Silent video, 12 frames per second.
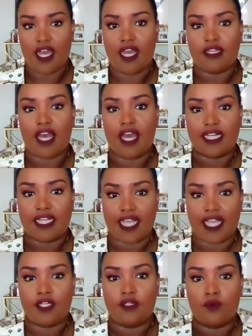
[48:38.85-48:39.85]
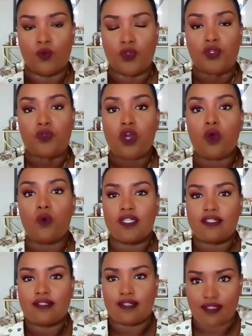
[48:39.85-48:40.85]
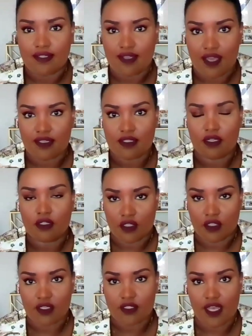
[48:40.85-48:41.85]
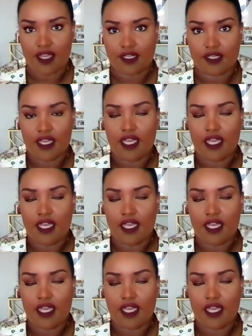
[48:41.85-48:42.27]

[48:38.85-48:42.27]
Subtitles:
And that, again, you know what success looks like,